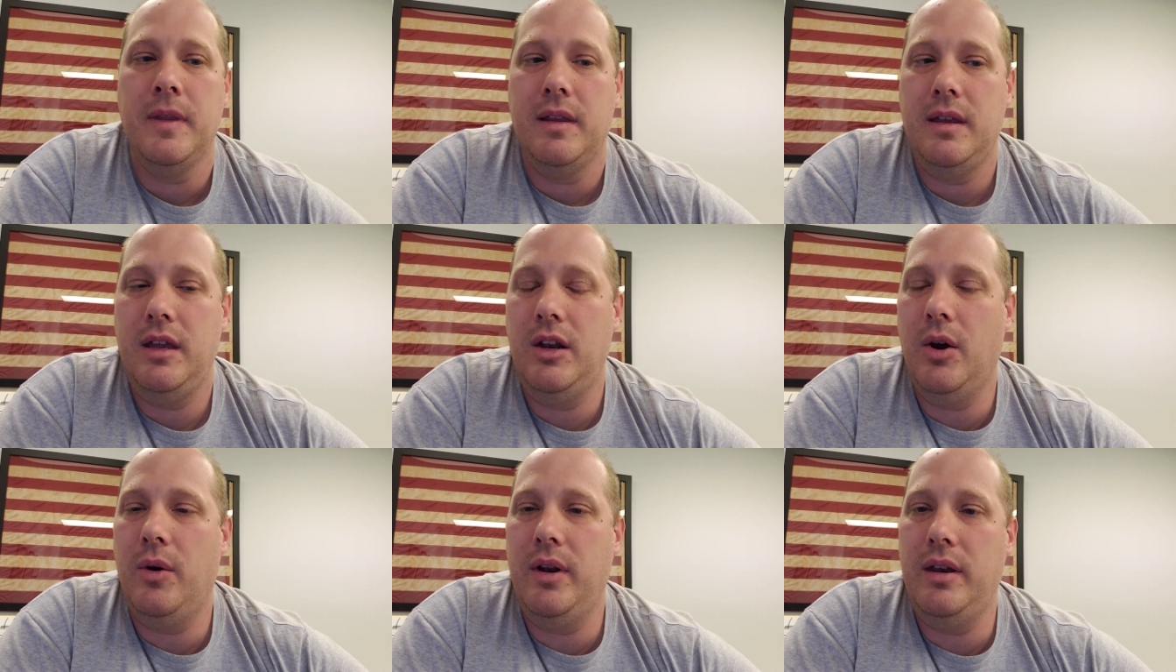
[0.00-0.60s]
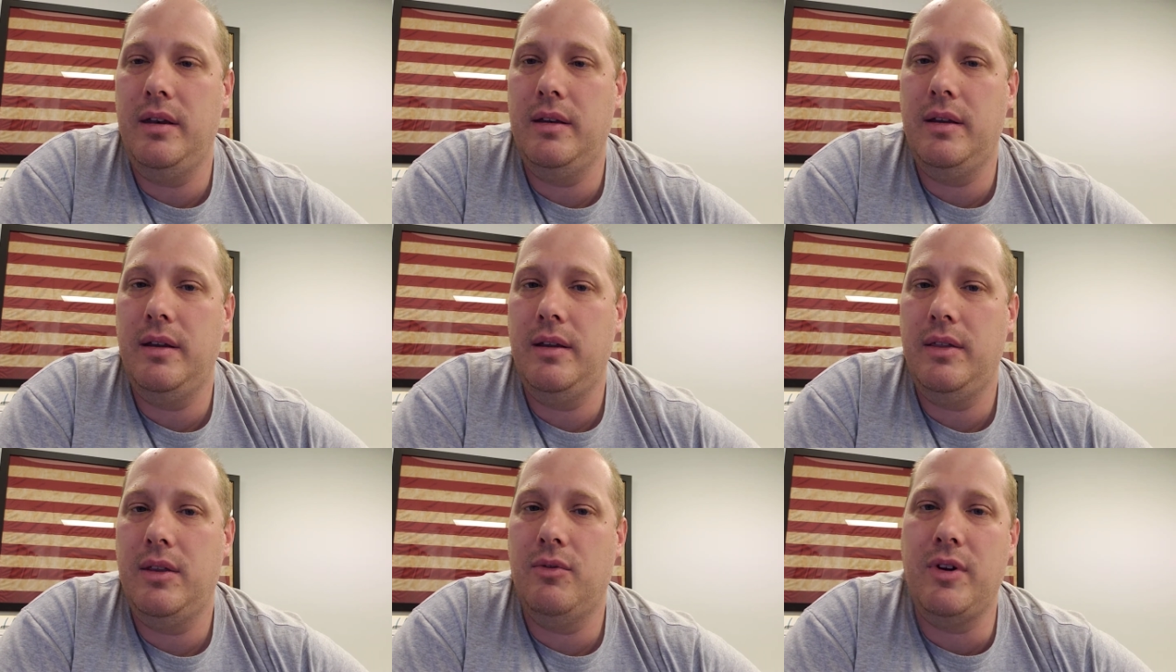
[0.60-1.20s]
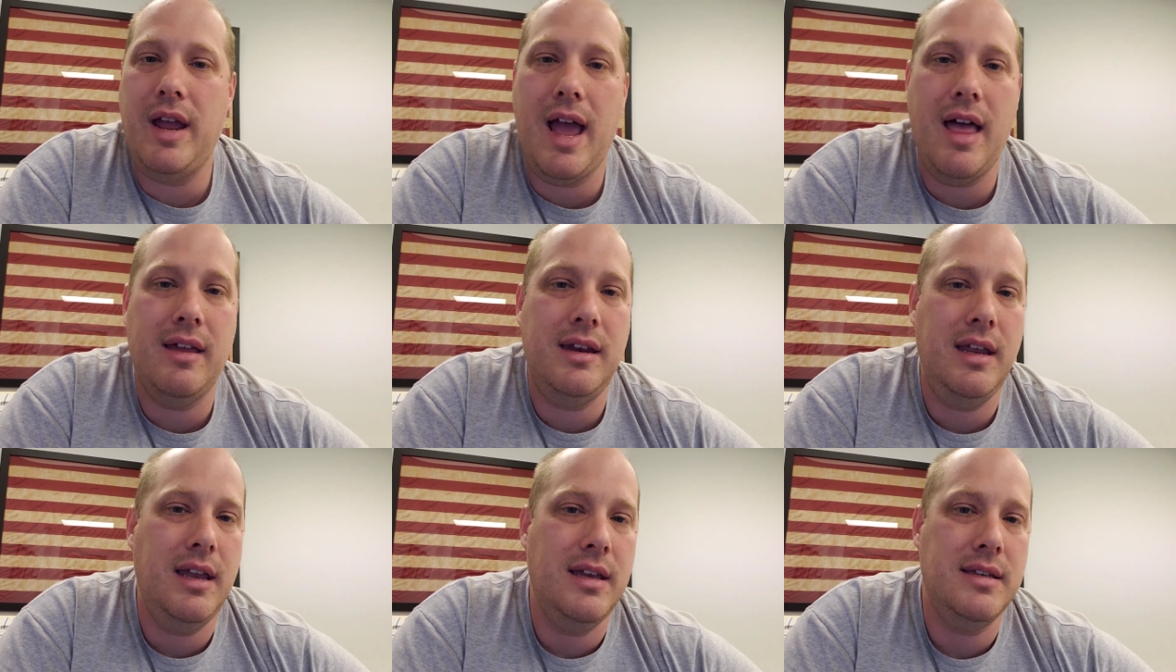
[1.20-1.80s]
You know, and the
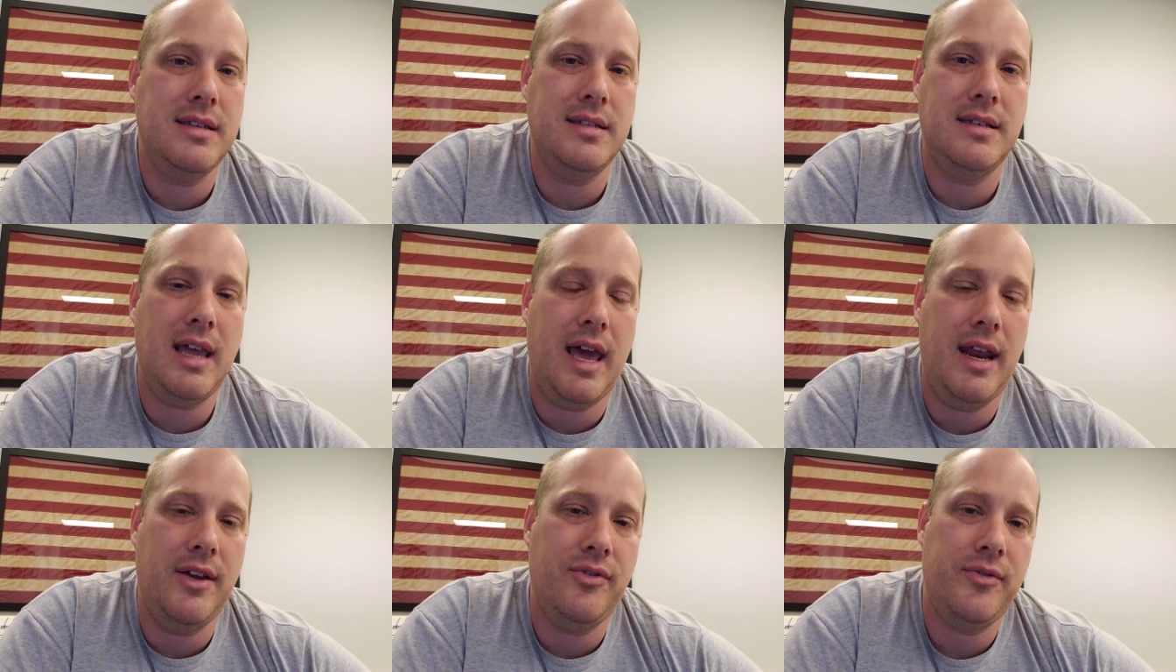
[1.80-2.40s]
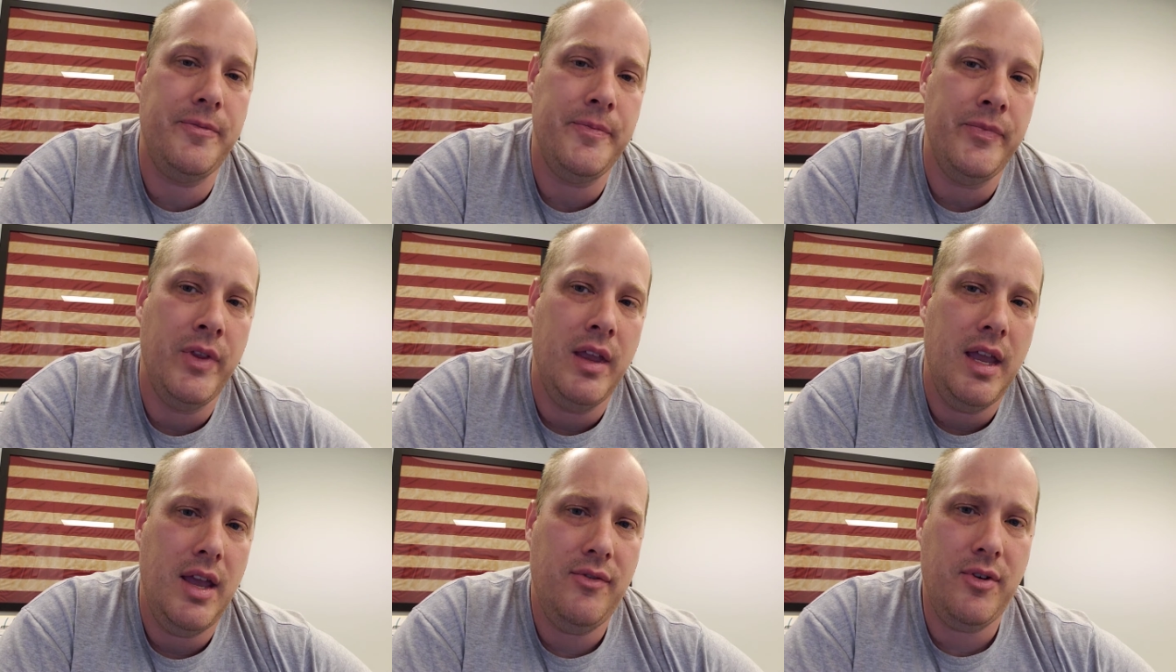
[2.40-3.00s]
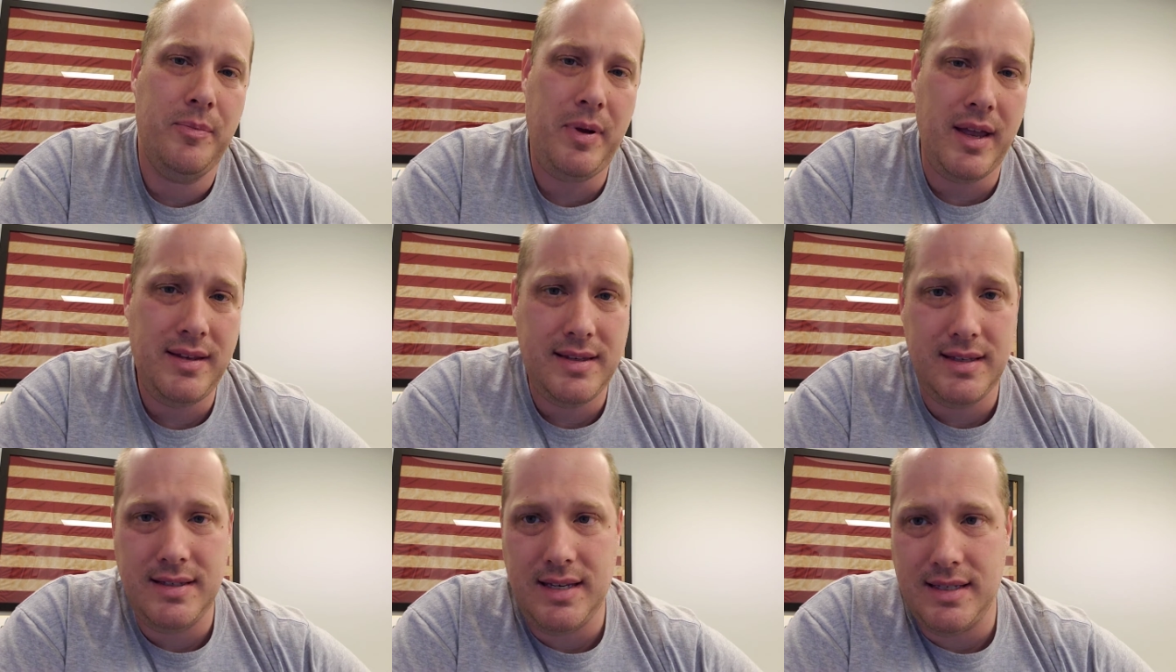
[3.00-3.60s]
reality is is that if if
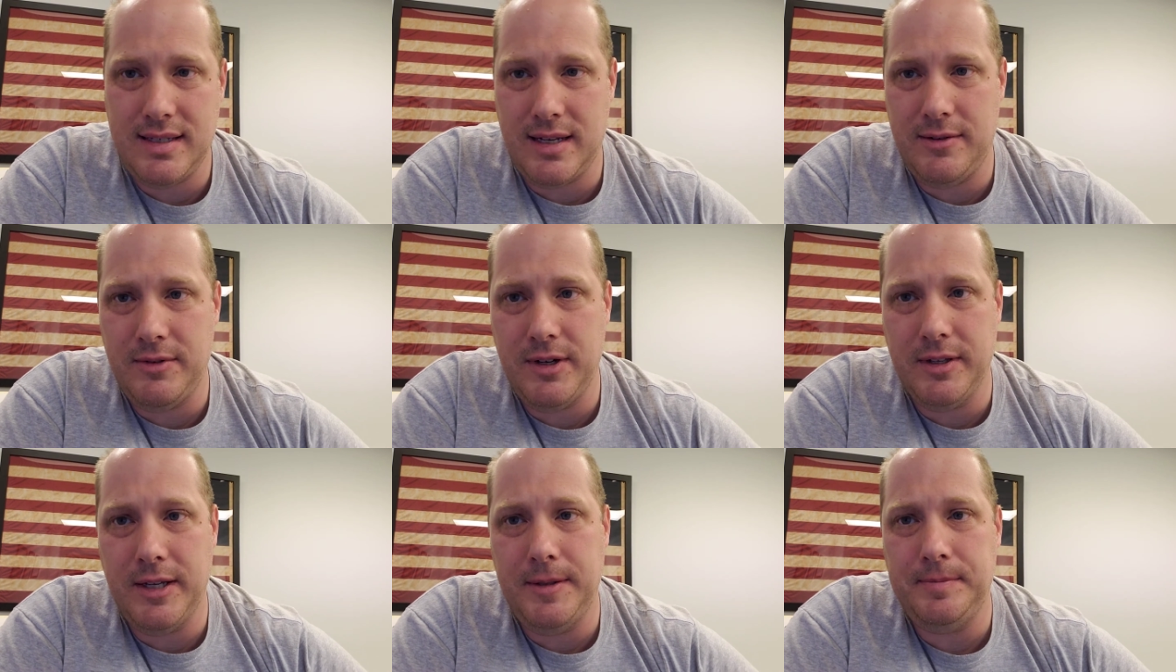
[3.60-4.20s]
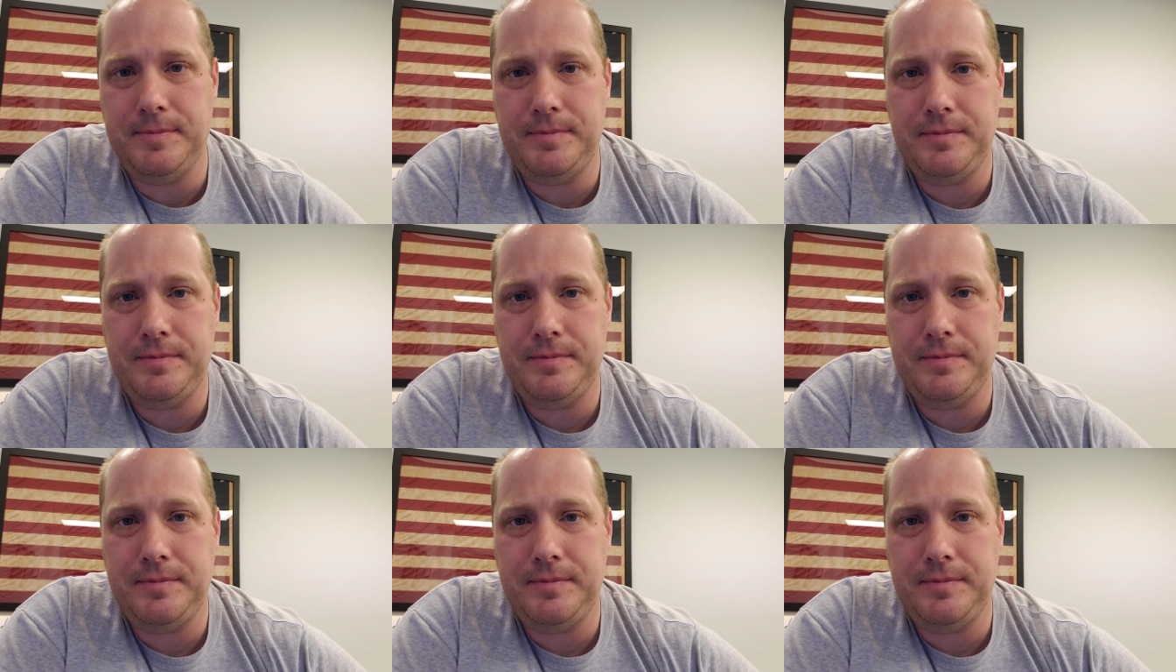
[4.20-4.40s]
repentance isn't really